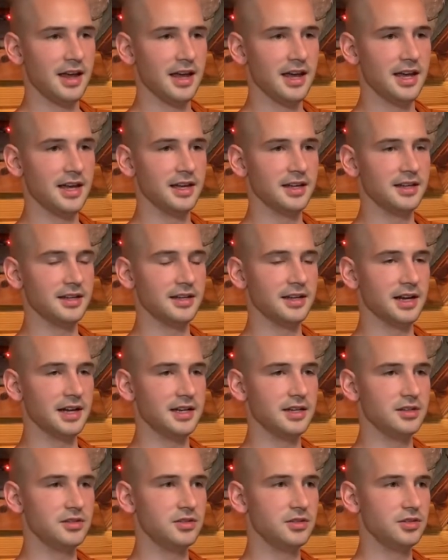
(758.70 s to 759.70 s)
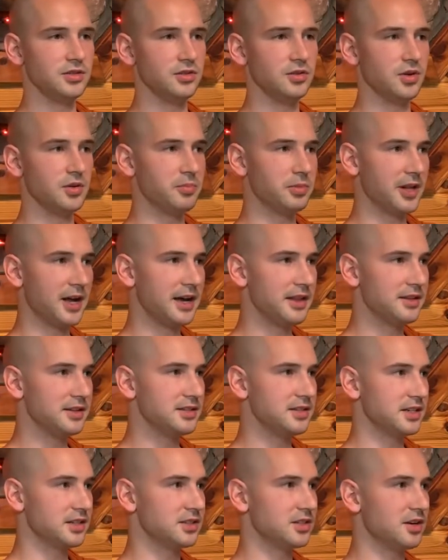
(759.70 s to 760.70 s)
and I need to apply the
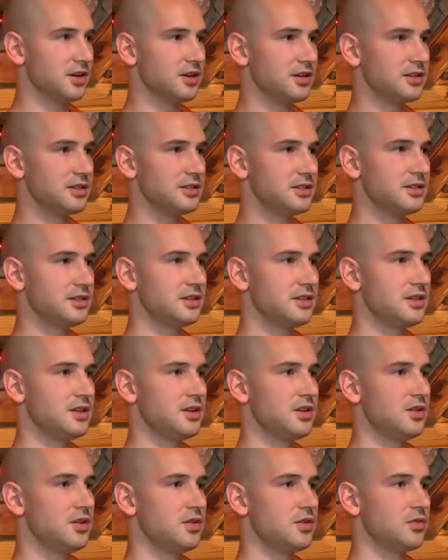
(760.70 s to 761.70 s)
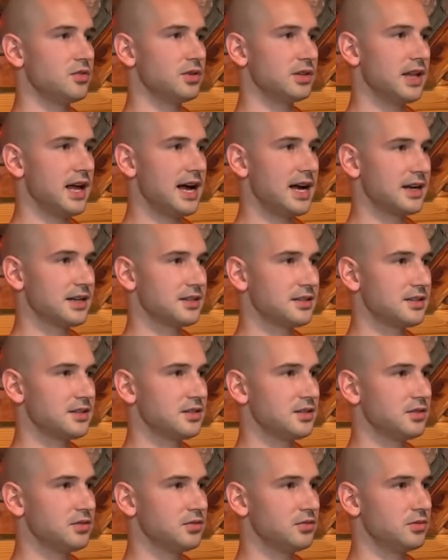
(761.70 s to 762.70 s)
6 R's,
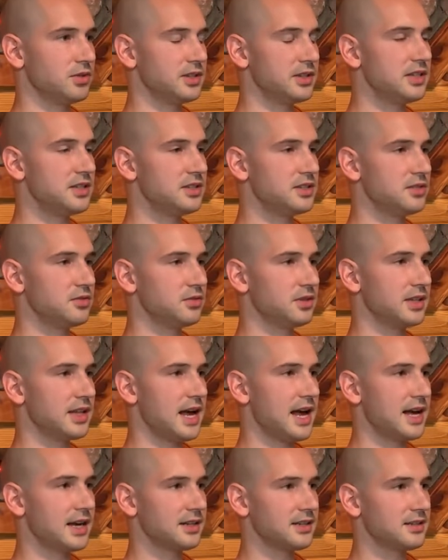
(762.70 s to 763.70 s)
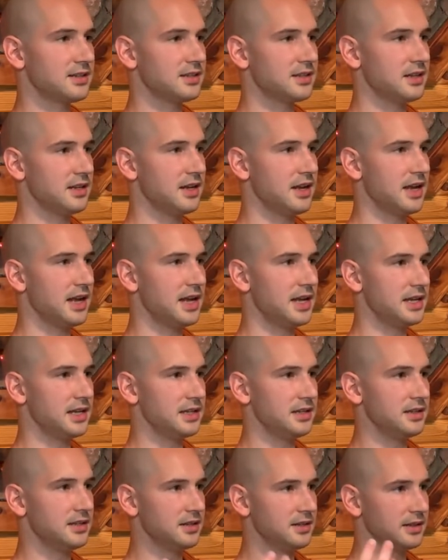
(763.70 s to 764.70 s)
relax, release, relax,
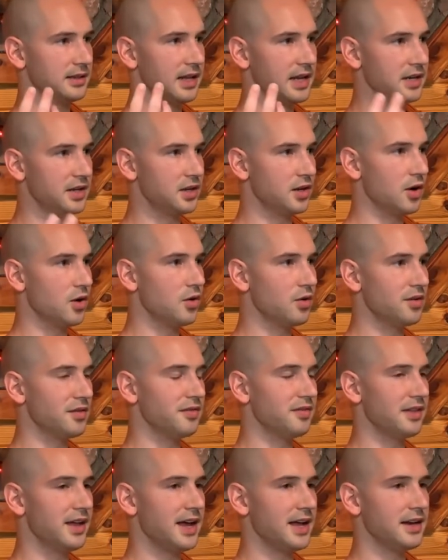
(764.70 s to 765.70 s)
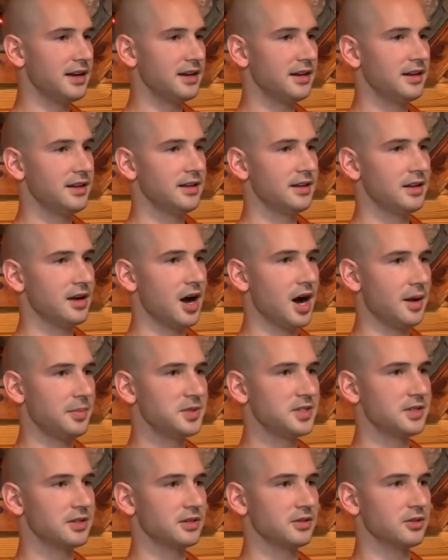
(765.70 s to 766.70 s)
and let go of that
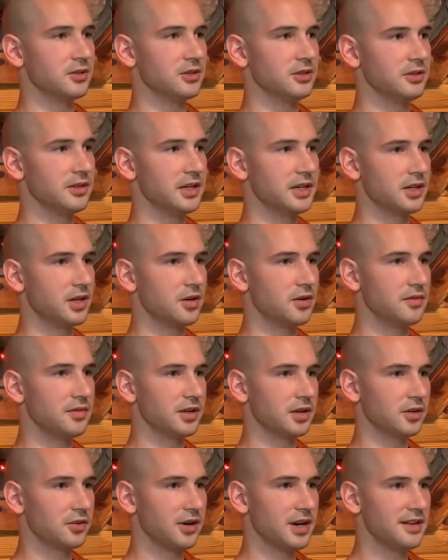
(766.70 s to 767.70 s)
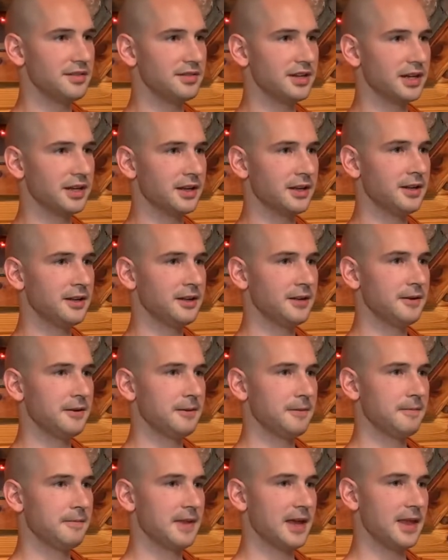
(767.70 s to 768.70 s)
obstacle, let go of the craving,
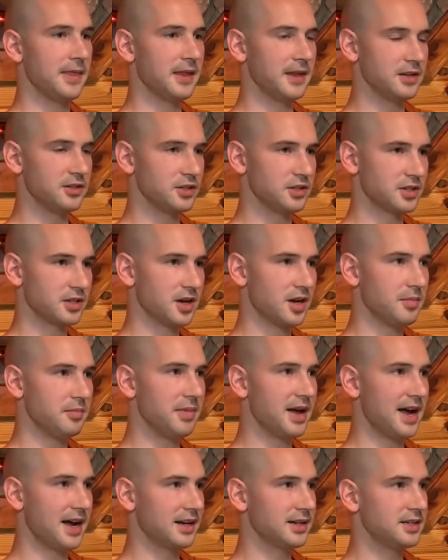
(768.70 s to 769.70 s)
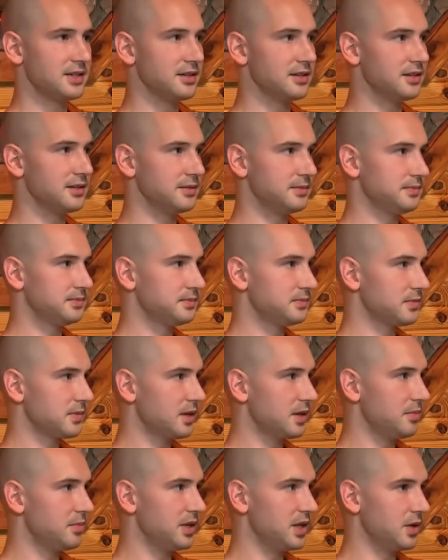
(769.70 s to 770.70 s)
and then just come back to
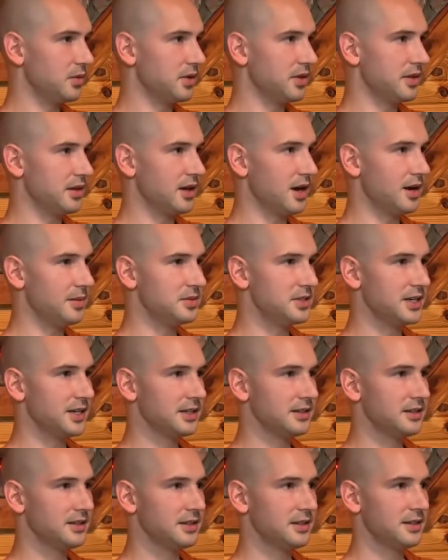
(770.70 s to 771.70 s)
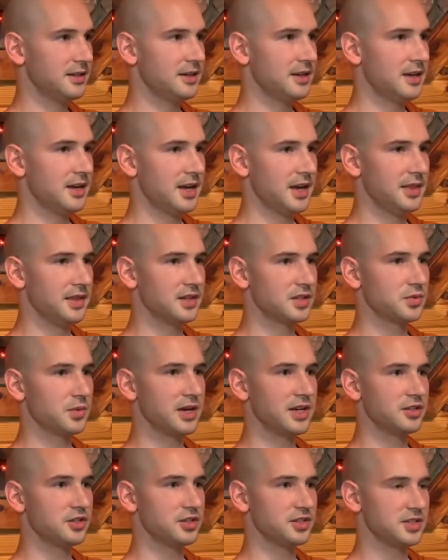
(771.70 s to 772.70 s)
being with the object. And this
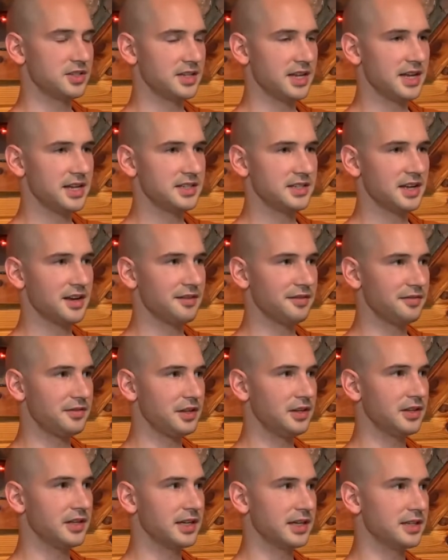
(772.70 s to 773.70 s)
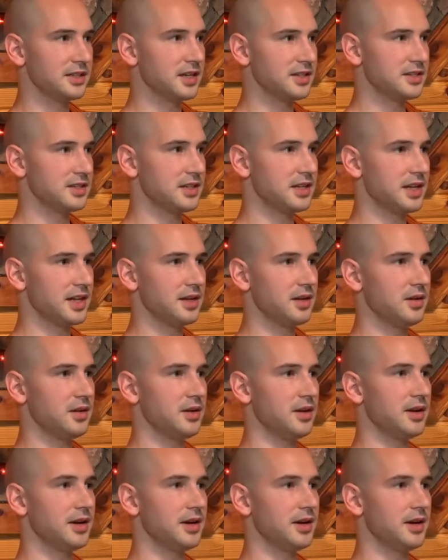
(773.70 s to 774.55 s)
way it just stays at a feeling. It doesn't get